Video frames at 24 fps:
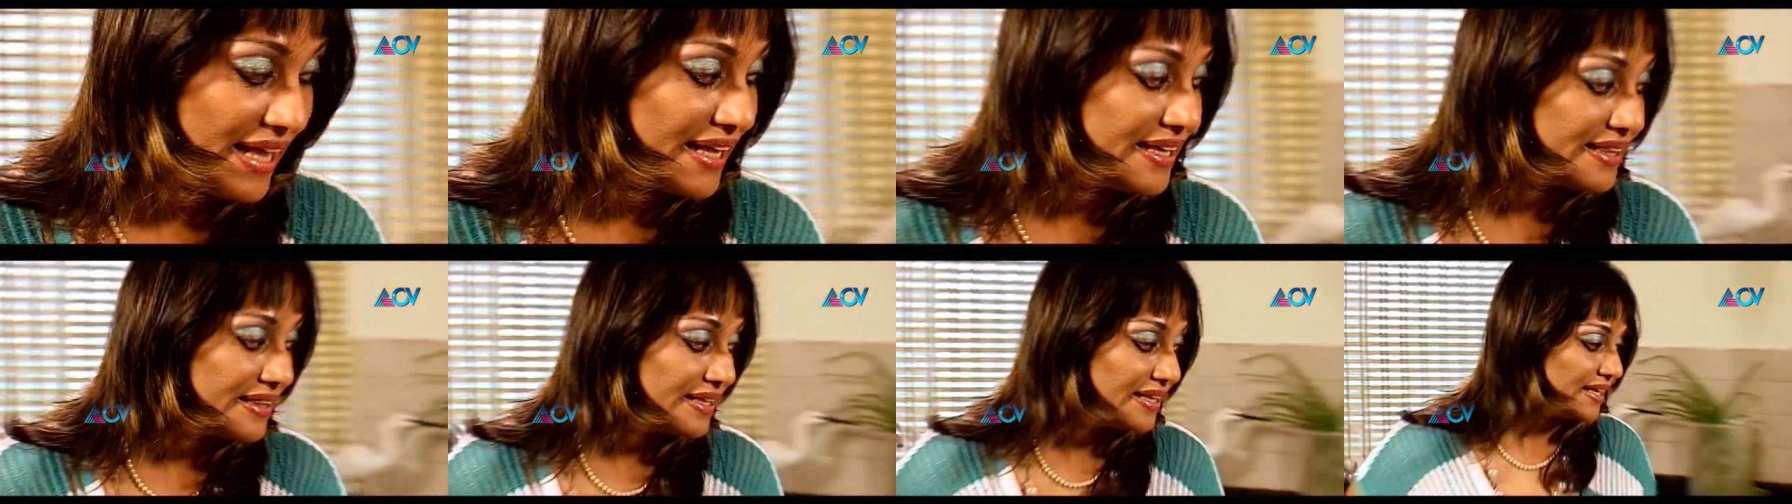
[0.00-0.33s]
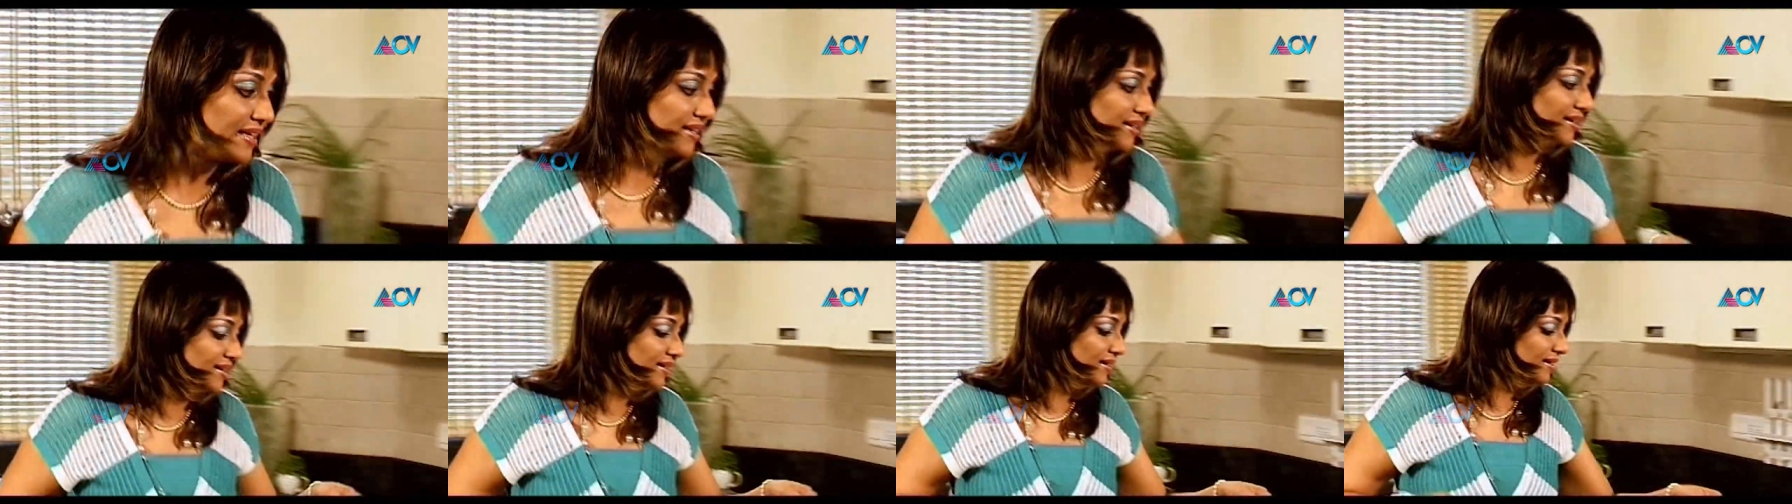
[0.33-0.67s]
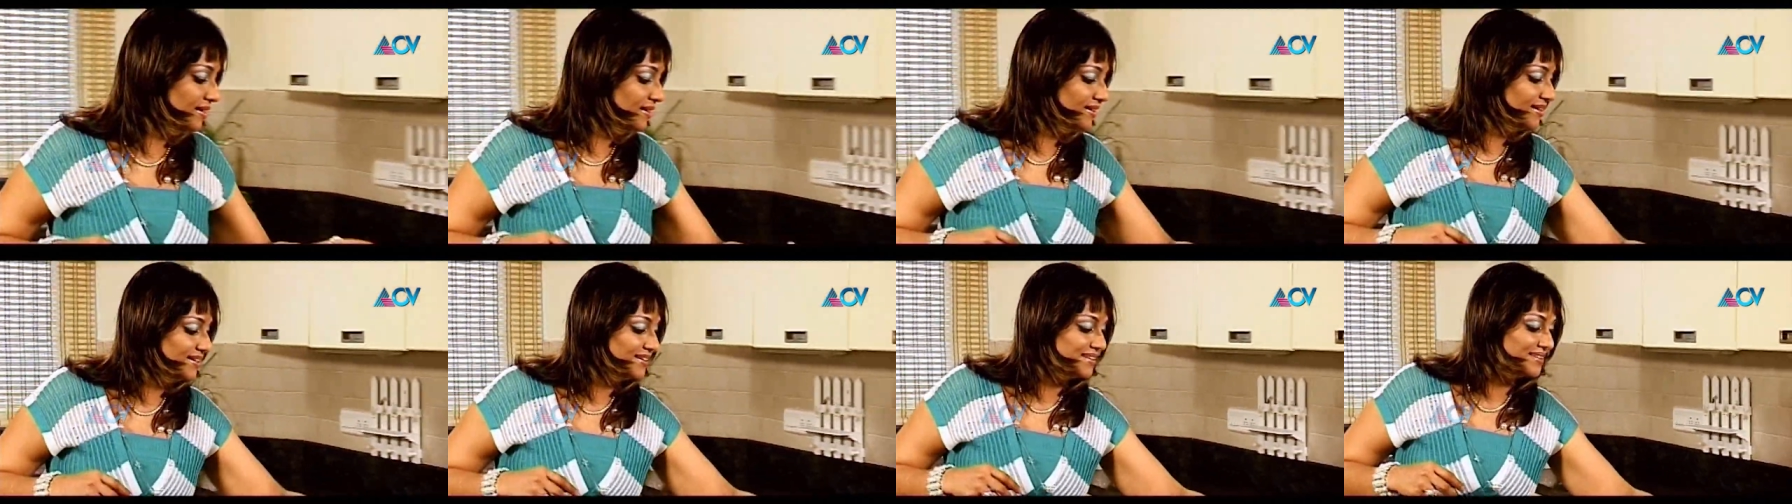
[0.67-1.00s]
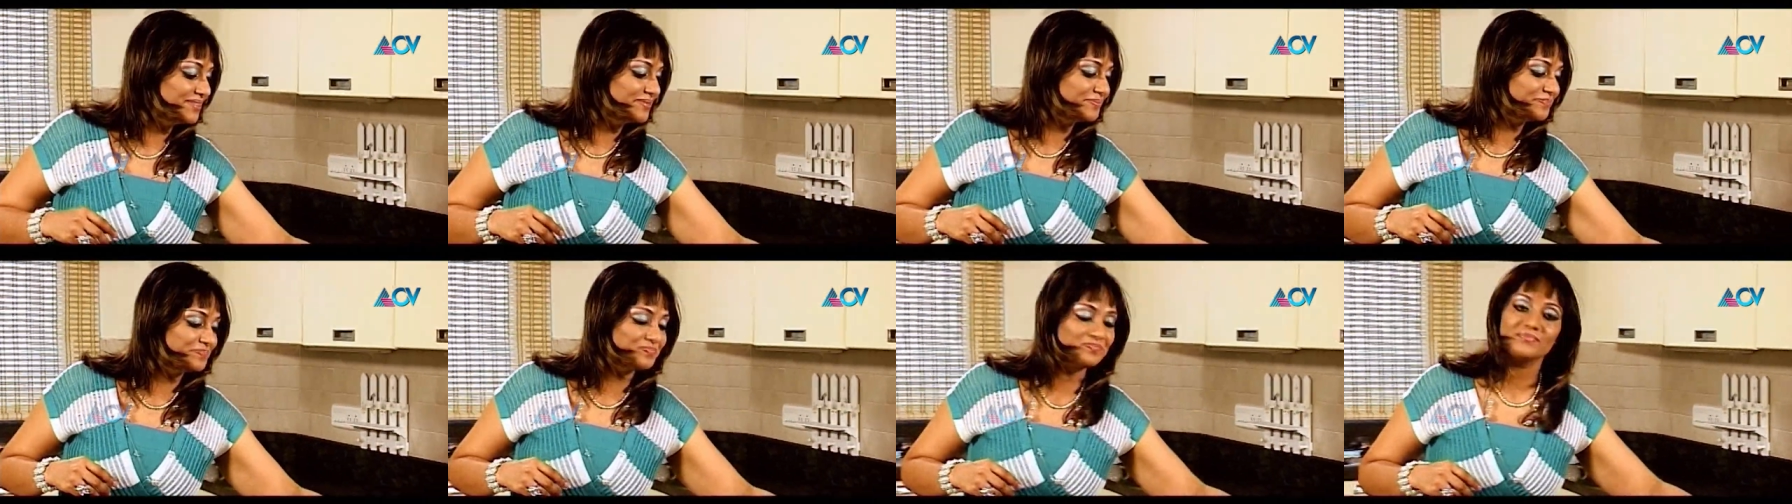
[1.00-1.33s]
And then
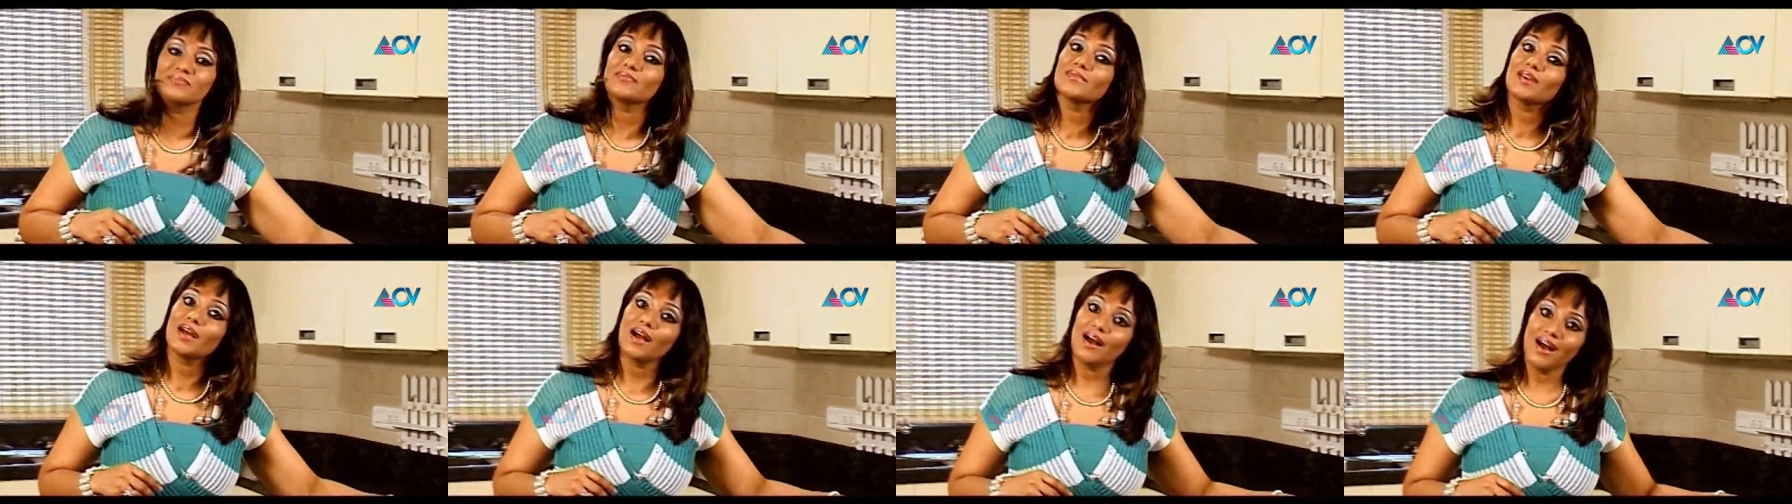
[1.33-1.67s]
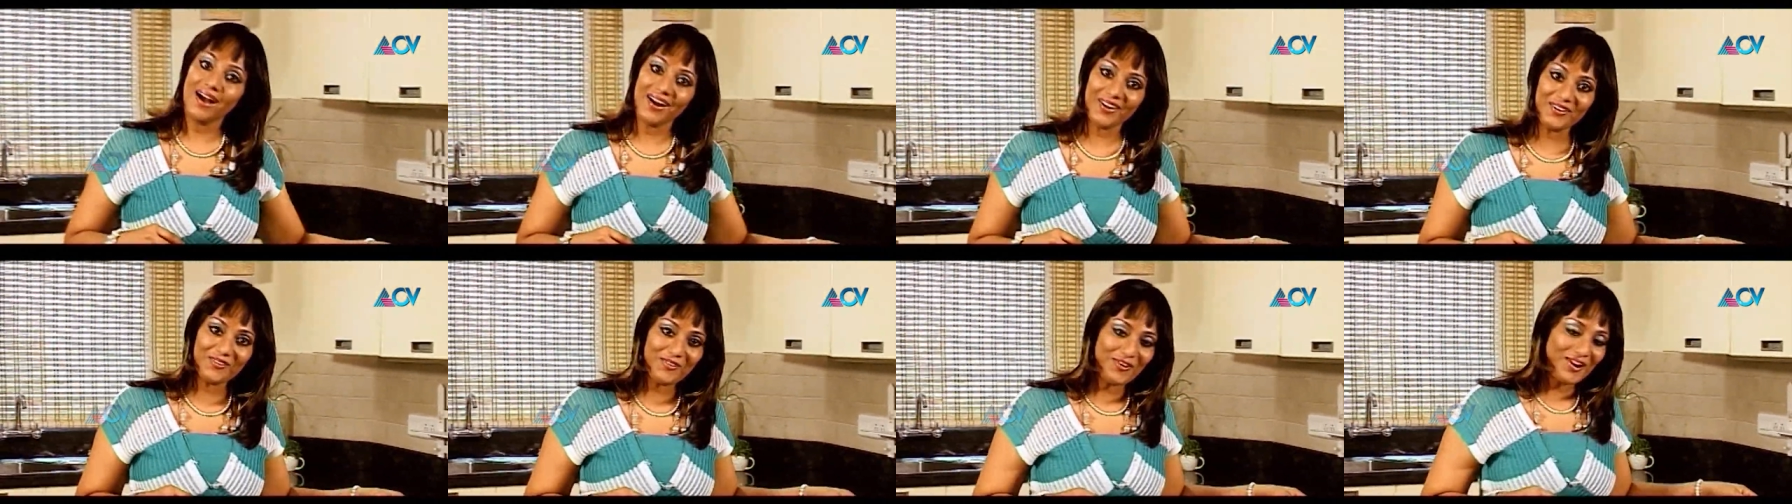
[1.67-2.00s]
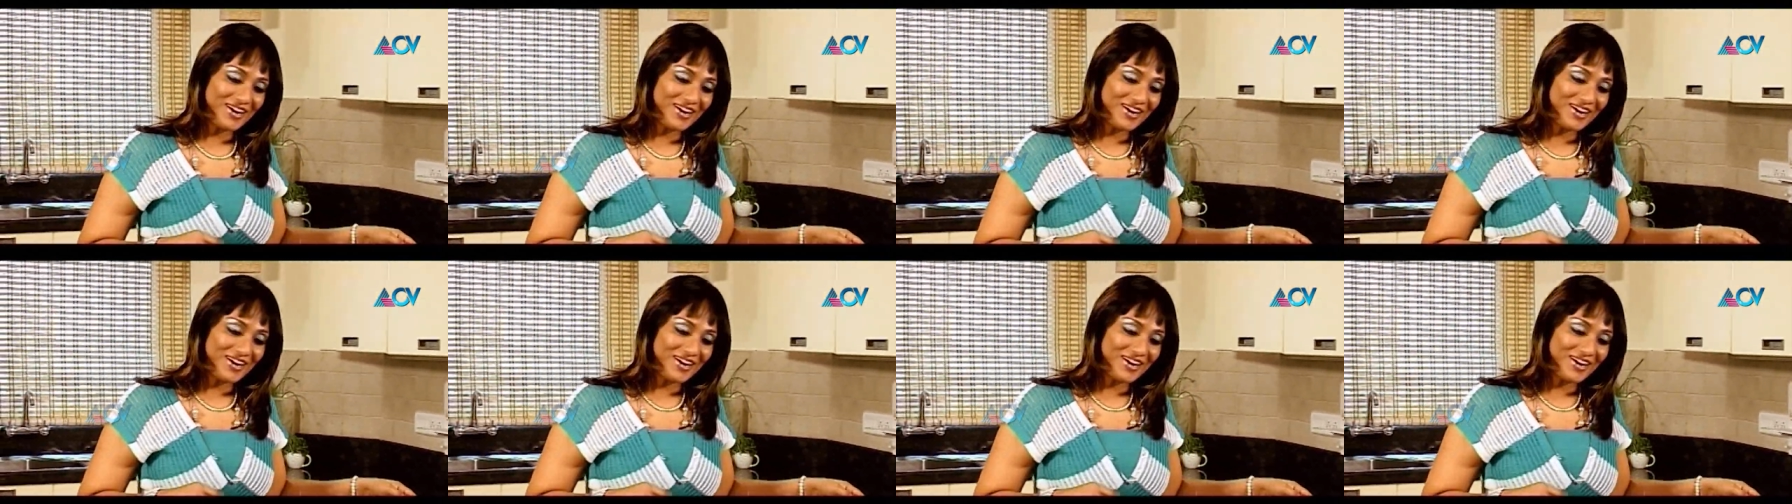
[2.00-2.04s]
our